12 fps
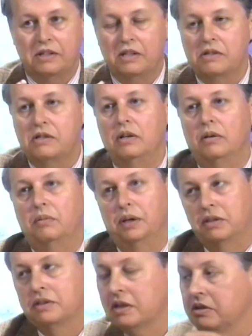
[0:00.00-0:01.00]
is this so?
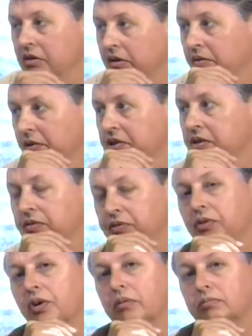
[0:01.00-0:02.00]
Because it's universal
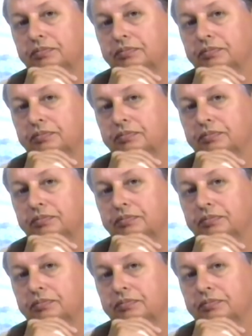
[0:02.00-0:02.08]
form.